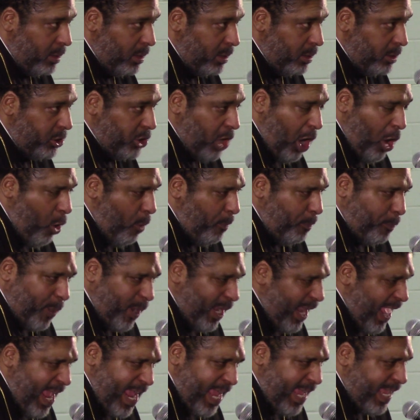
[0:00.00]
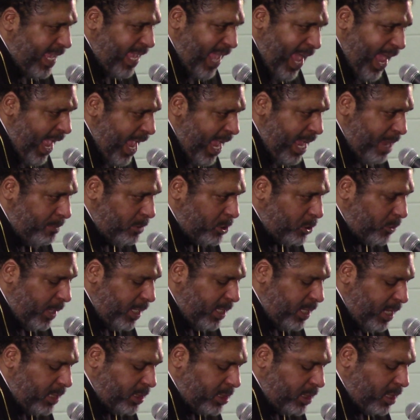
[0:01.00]
Don't play games
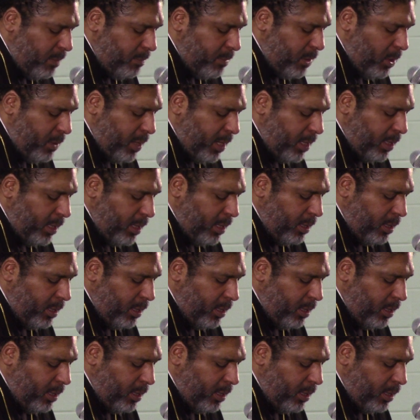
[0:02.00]
with this community.